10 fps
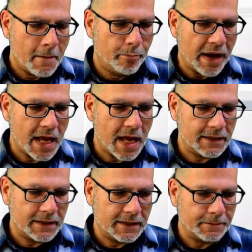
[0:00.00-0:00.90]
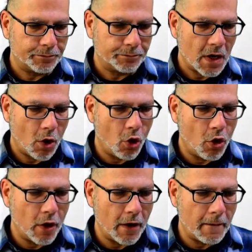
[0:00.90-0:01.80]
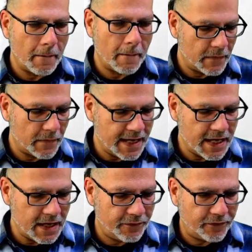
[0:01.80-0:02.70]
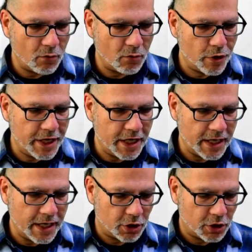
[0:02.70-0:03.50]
But if we